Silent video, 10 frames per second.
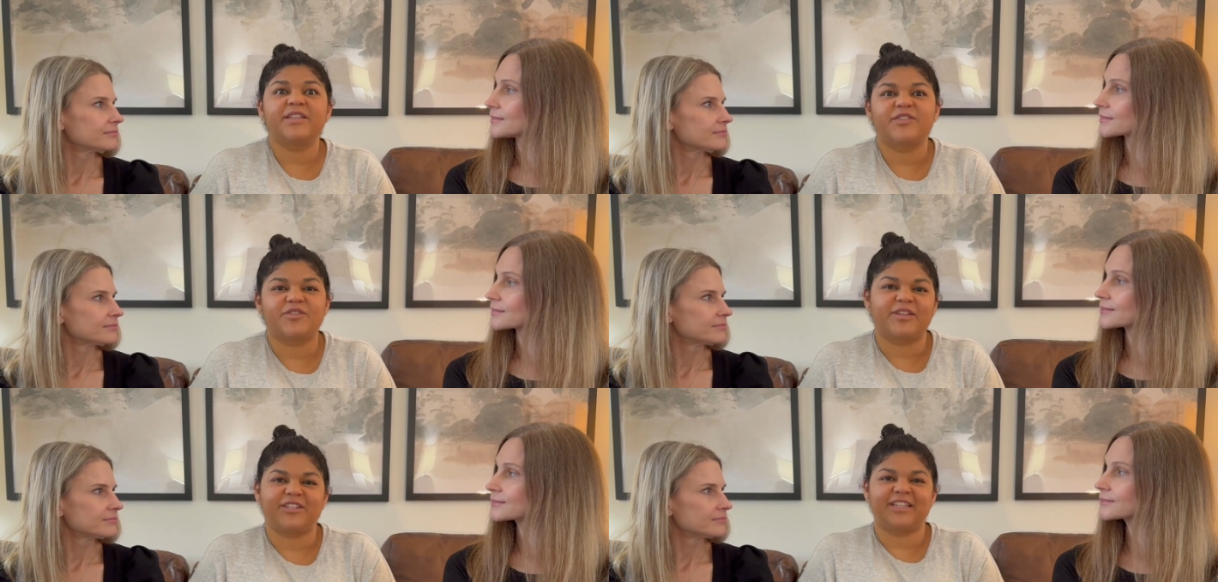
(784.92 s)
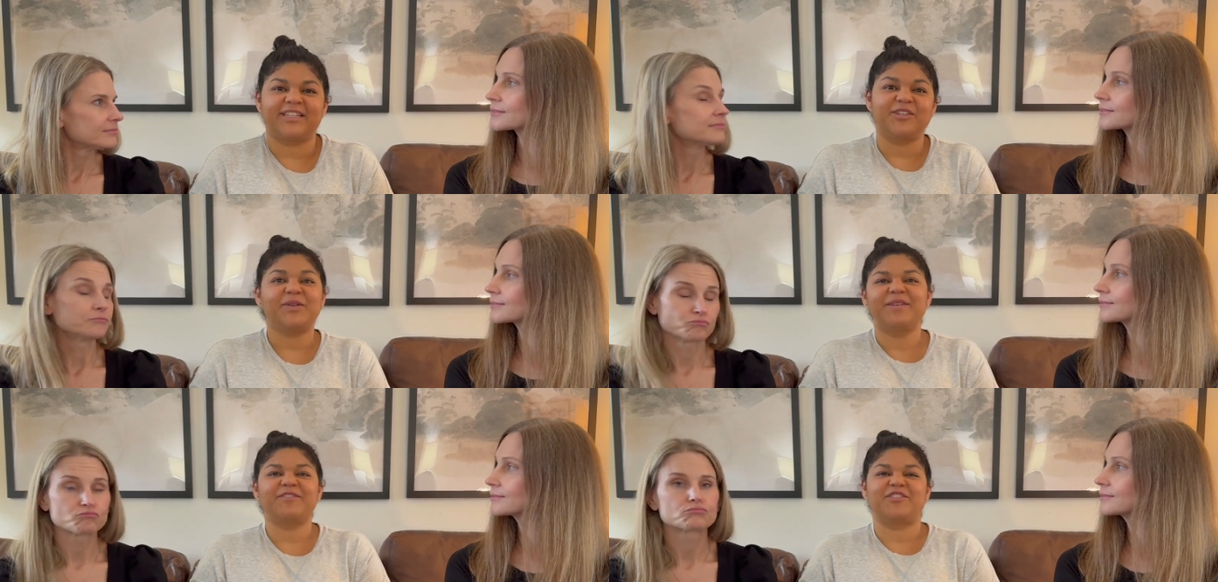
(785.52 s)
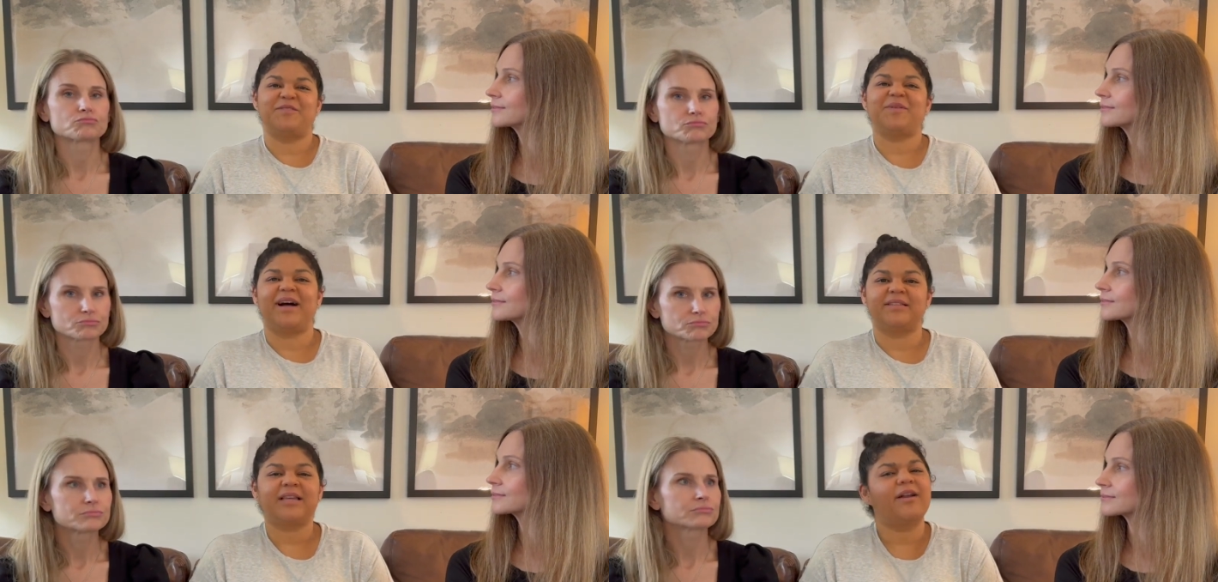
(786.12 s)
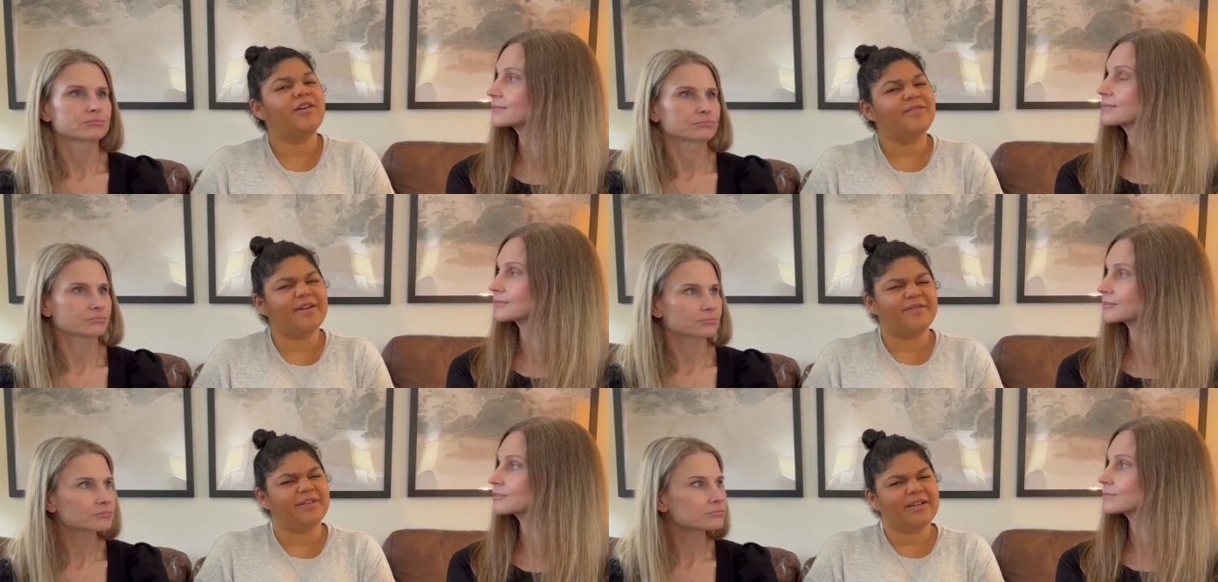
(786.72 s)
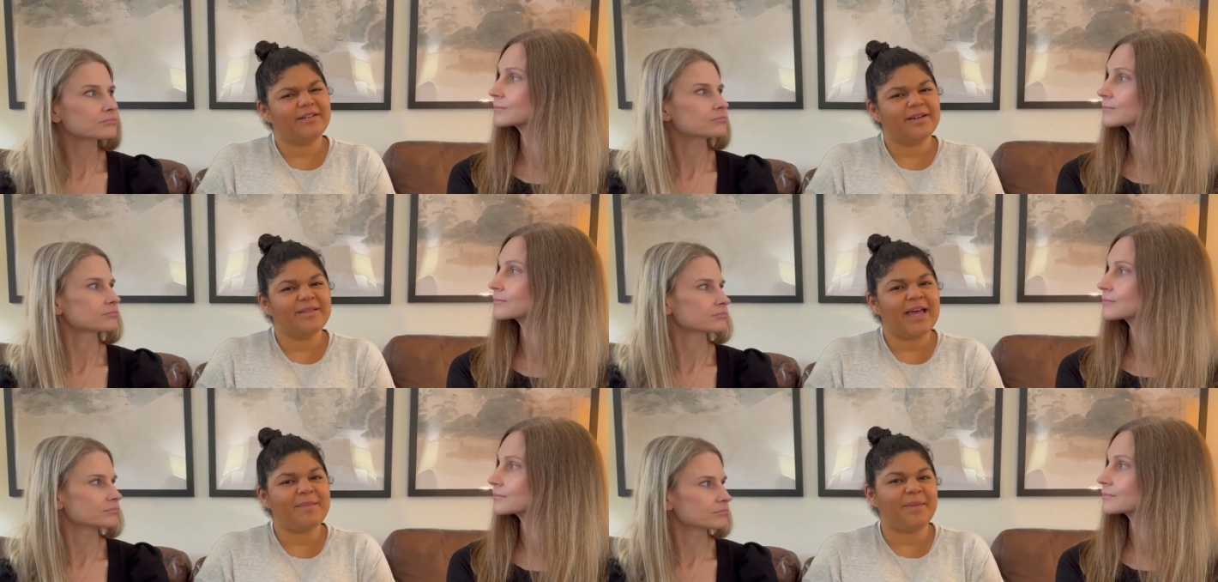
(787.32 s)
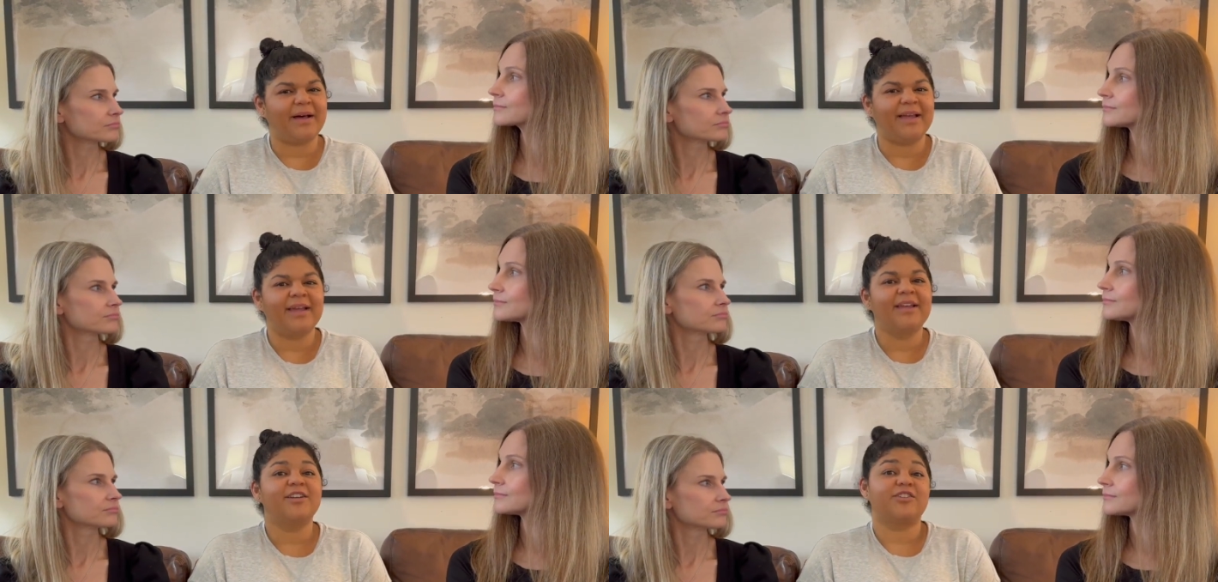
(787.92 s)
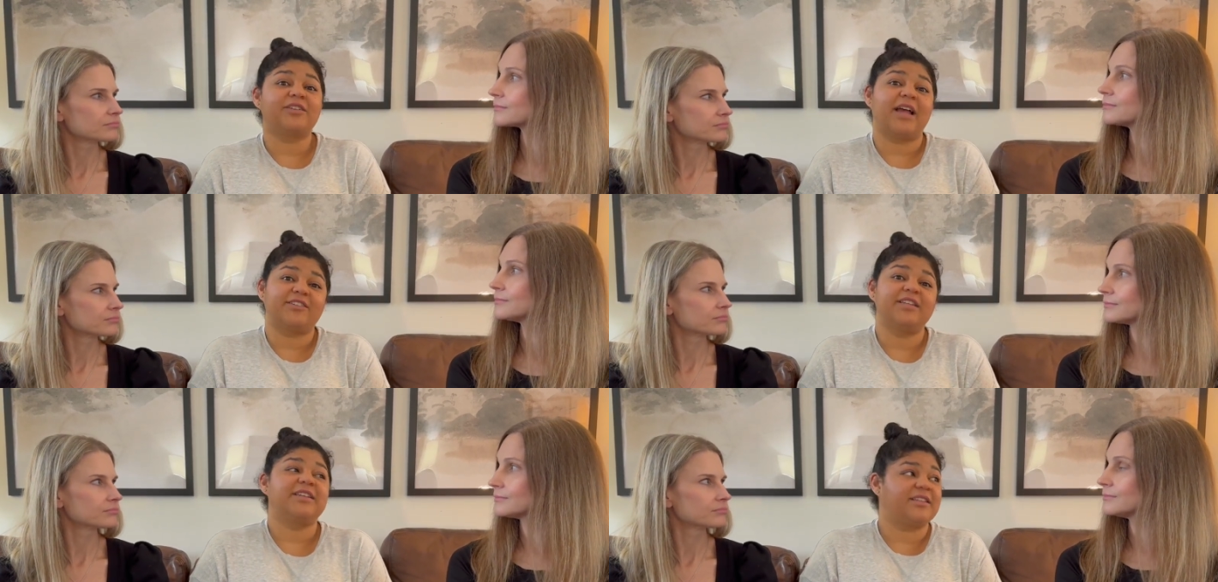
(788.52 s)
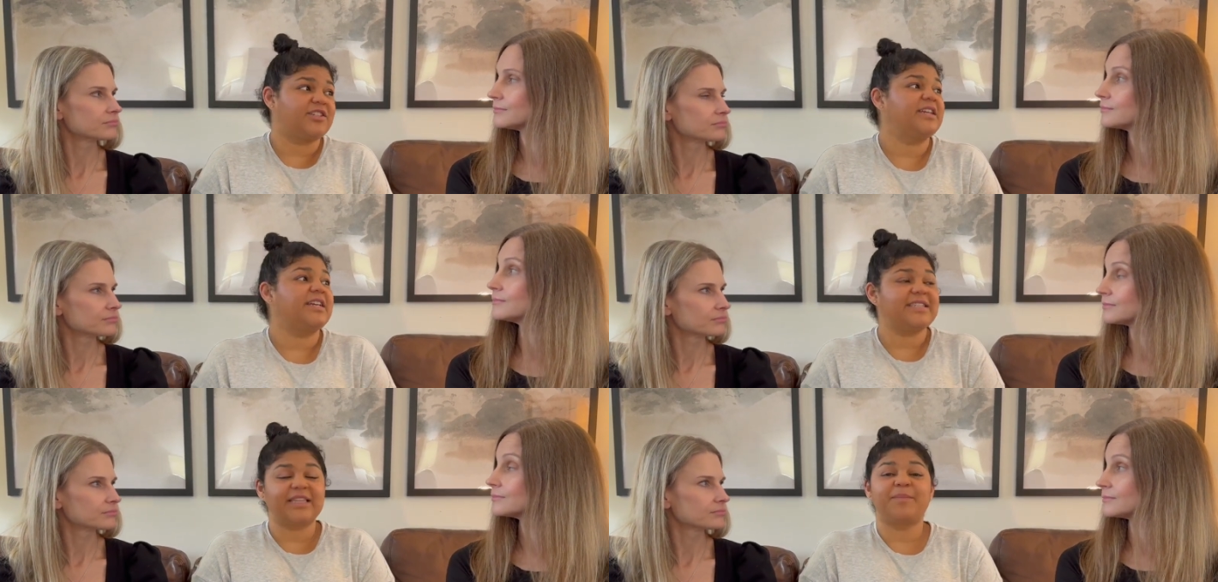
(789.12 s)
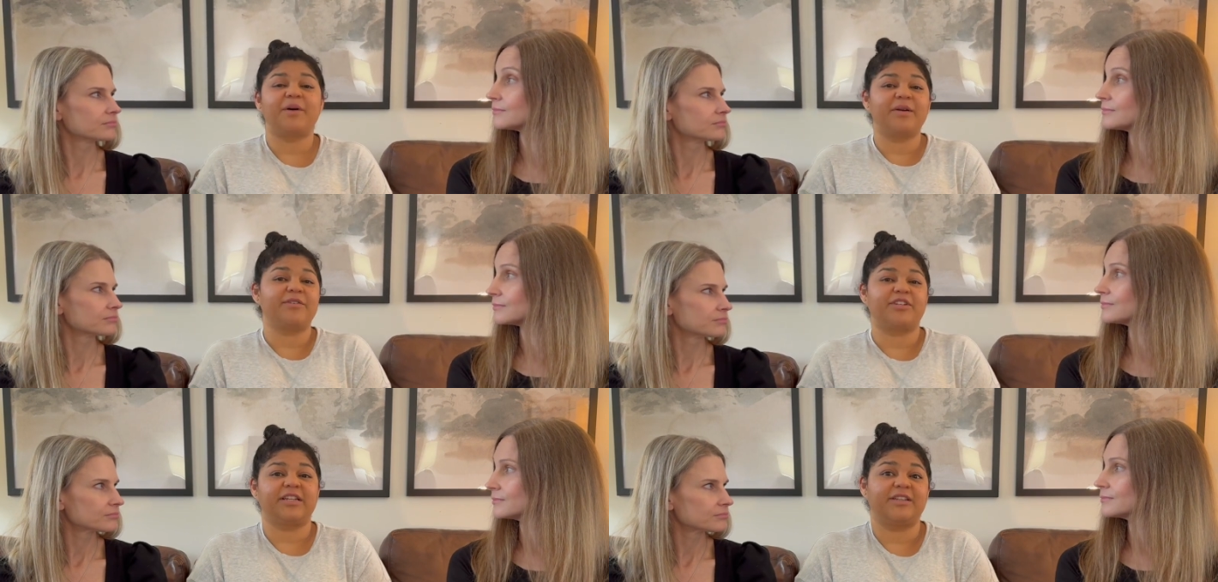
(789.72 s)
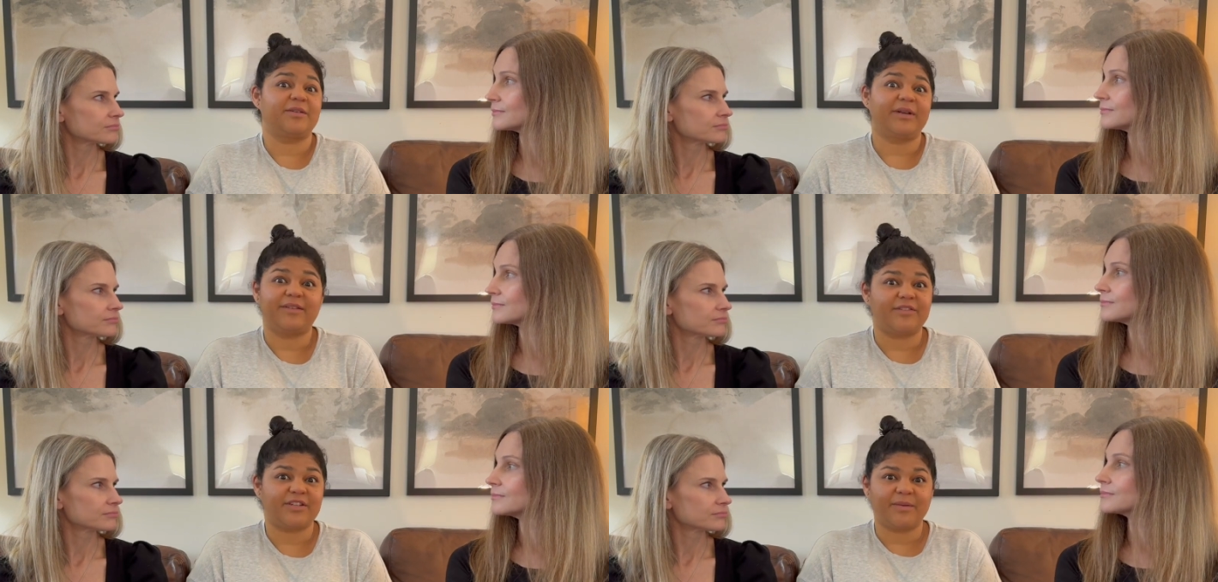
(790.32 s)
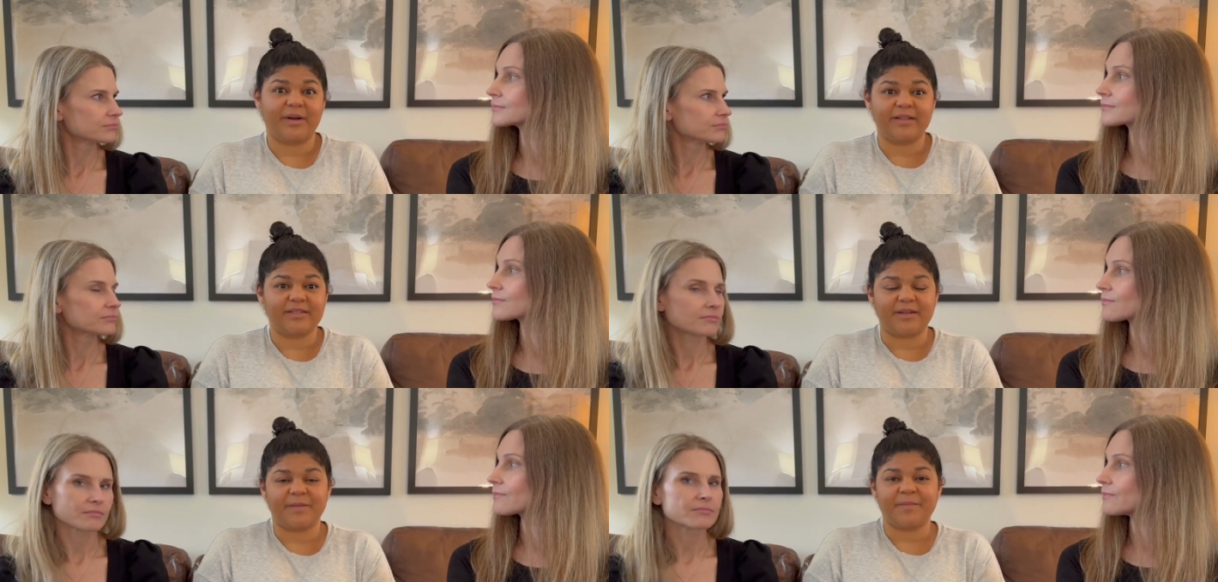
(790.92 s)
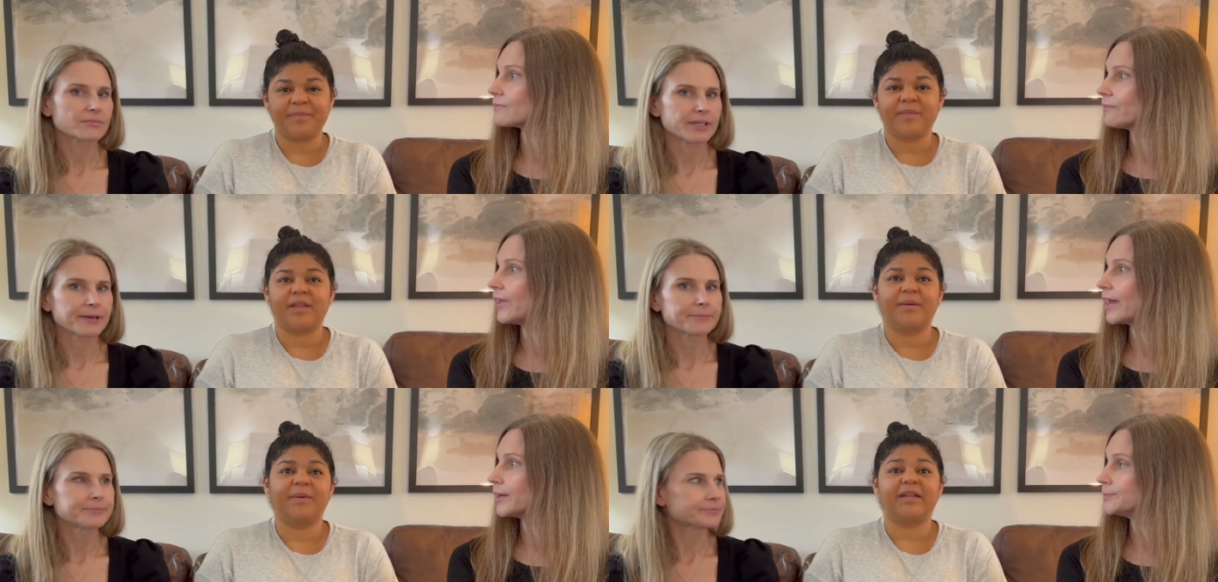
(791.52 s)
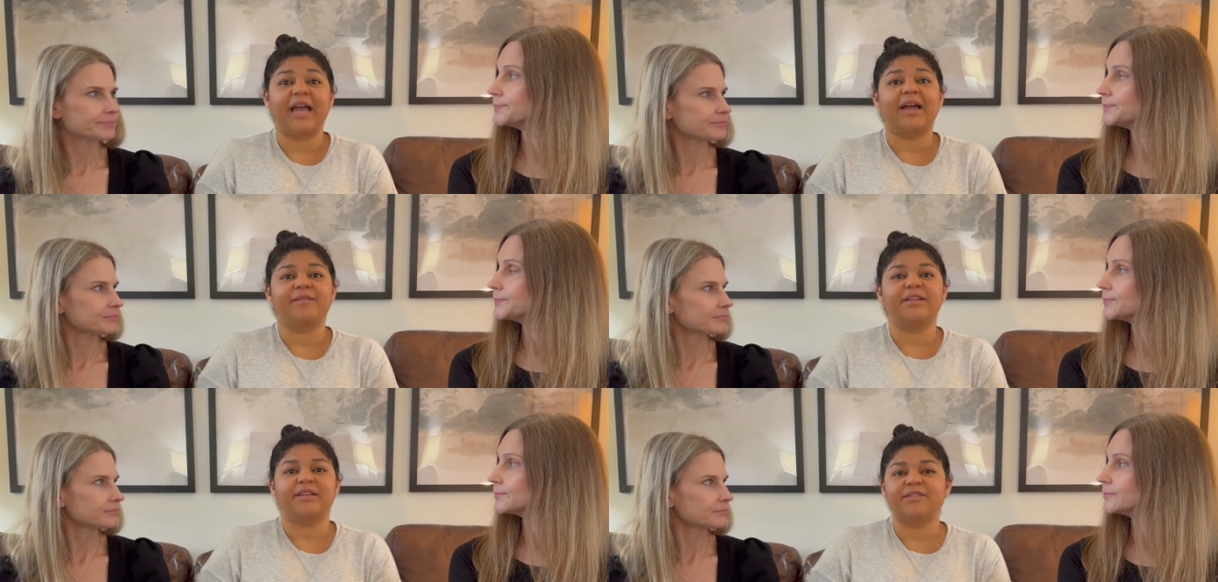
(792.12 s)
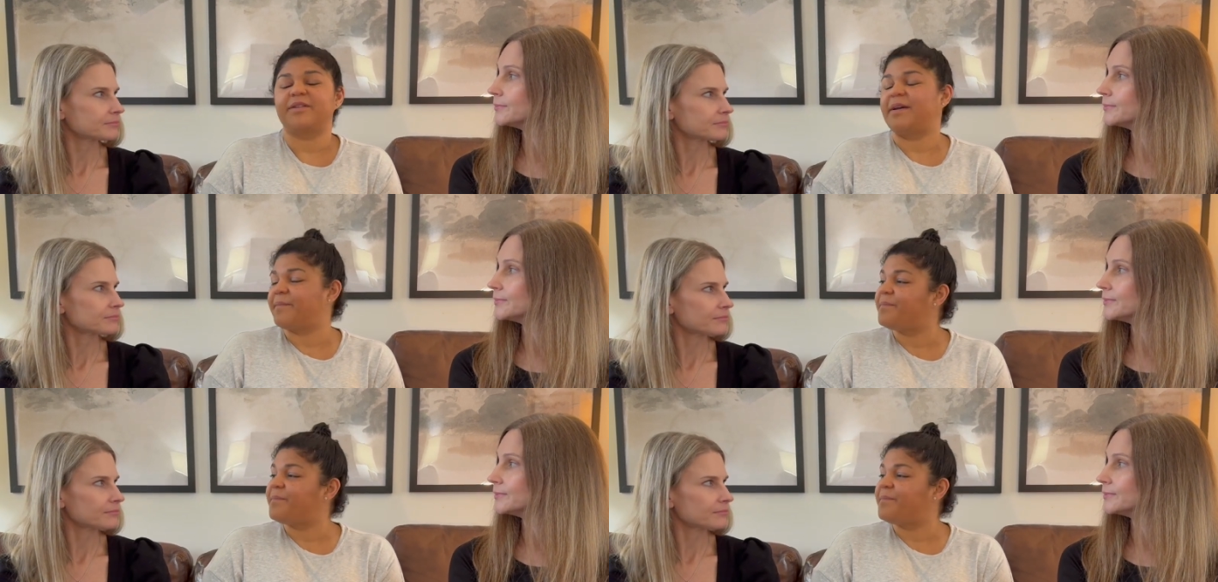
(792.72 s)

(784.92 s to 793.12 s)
Speaker 1: industry. She can do whatever she wants. I don't know mm-hmm. if I mm-hmm. fully agree with that, but she, mm-hmm. she, she is at the point where she can do whatever she wants. So yeah. yeah. But yeah, I really enjoy it.